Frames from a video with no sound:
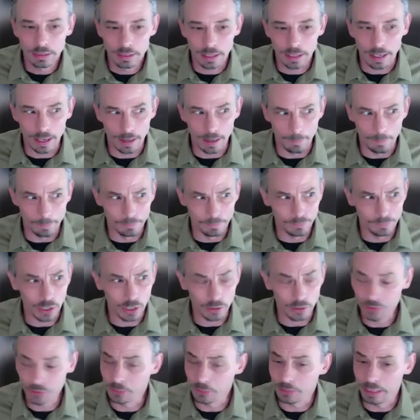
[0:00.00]
Um,
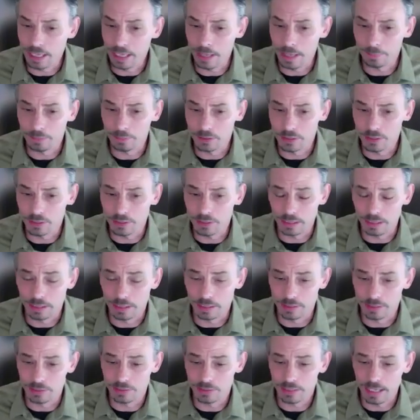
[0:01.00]
also, what happens
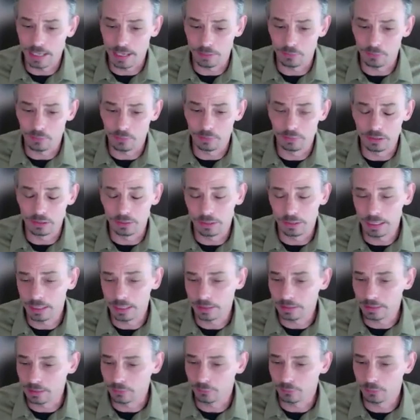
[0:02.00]
is that when you
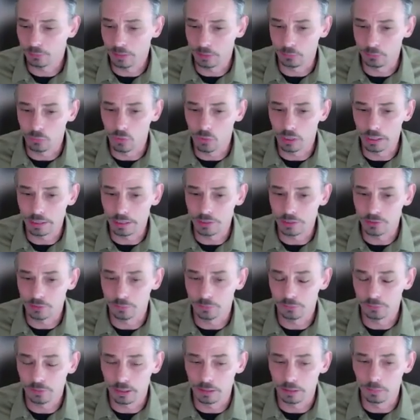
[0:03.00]
get these flood warnings or
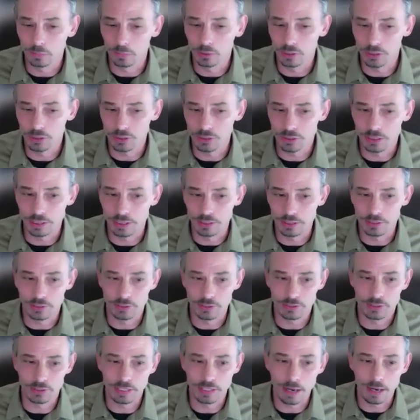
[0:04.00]
flood emergencies,
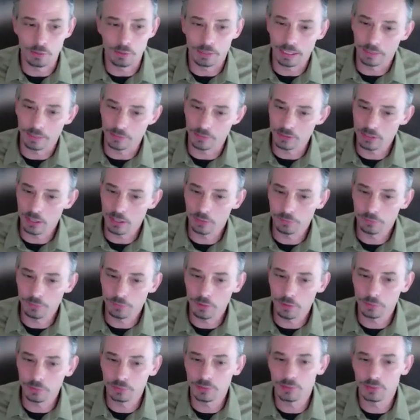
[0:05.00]
is now we have cell
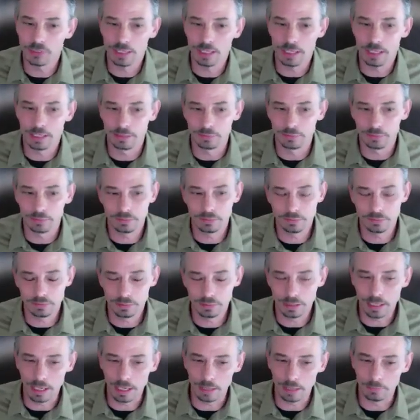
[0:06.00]
phones, and
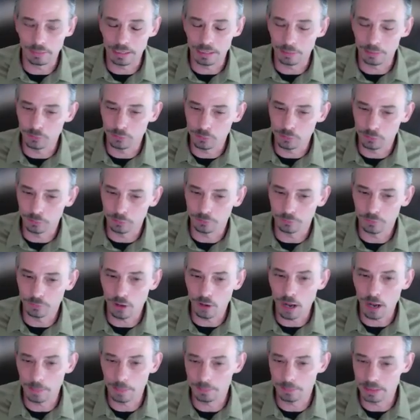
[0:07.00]
um, if you've
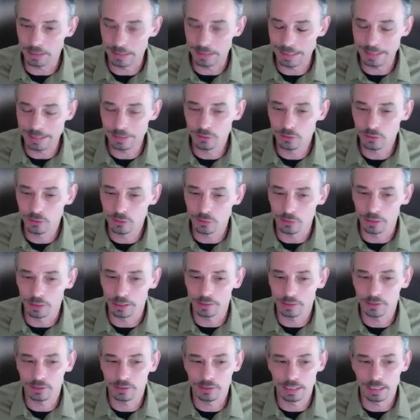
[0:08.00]
opted into
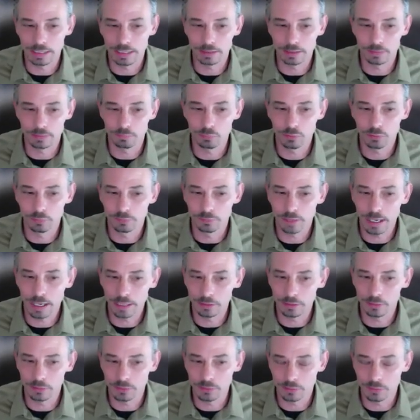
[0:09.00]
it, they can
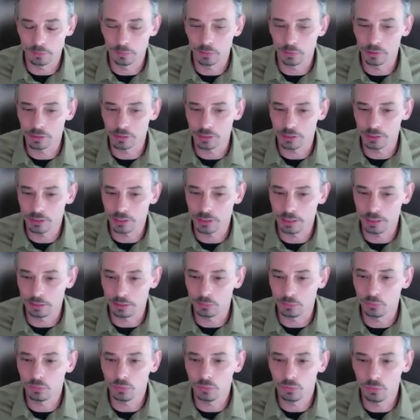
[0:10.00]
provide those
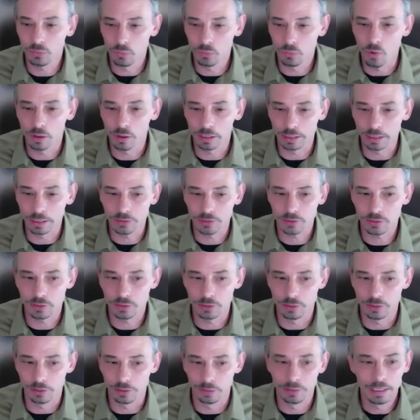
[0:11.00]
emergency warnings to
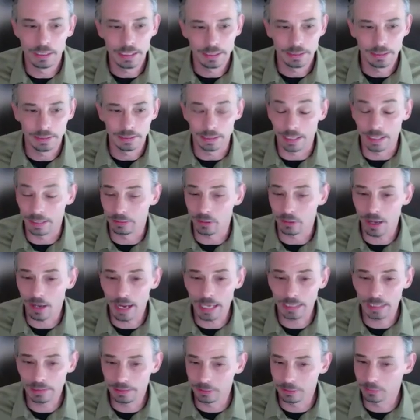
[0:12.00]
you. And I
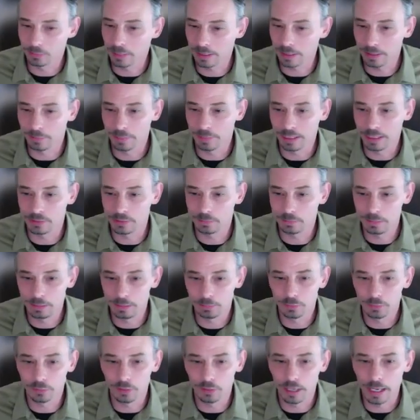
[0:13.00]
highly recommend
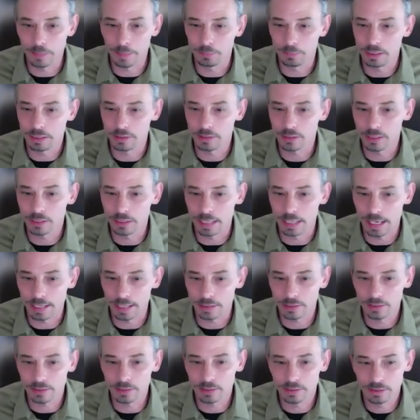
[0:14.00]
people opt into
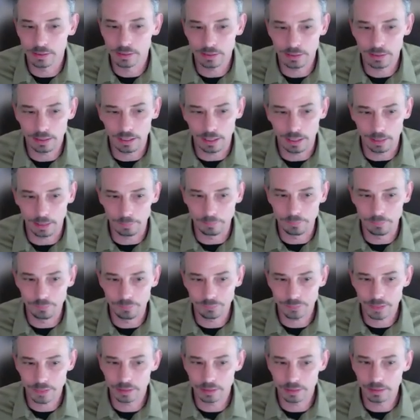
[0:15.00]
that um,
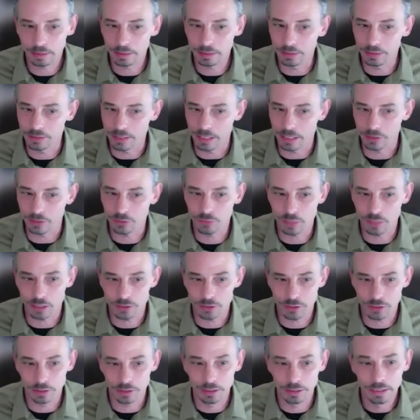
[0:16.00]
into that
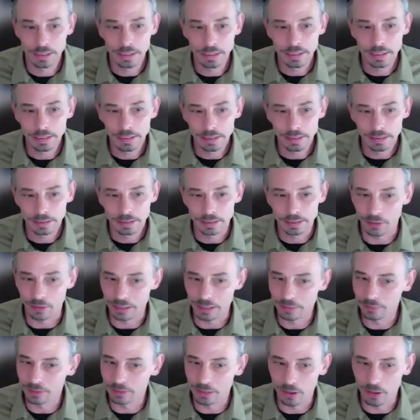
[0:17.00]
structure. You know,
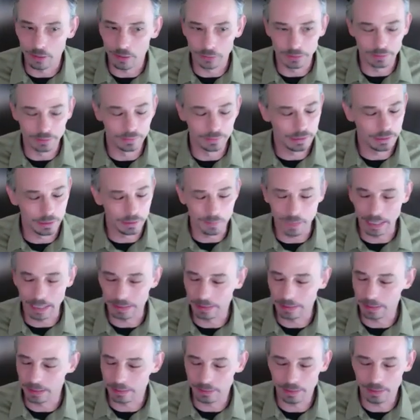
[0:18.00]
even though you
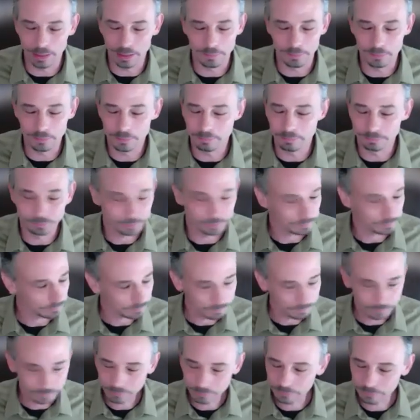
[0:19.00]
might get, a,
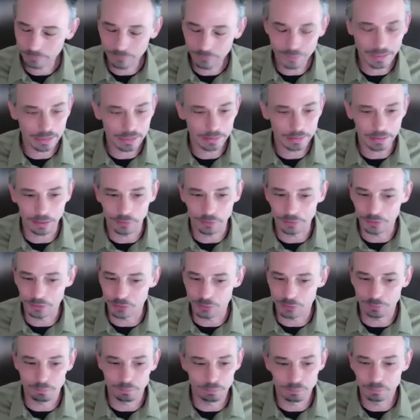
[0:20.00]
you know,
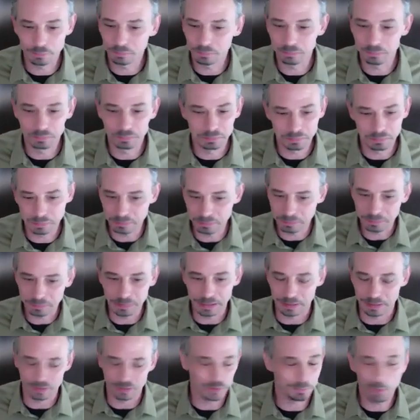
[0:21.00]
there's
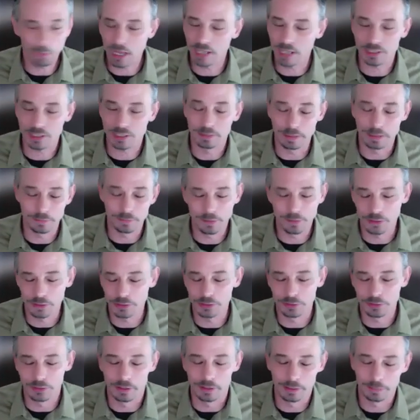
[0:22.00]
it's possibly a
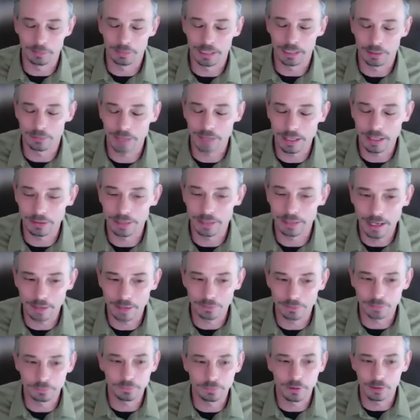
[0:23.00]
false alarm, but I'd rather
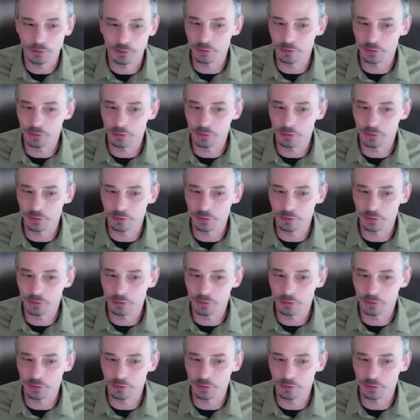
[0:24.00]
have a false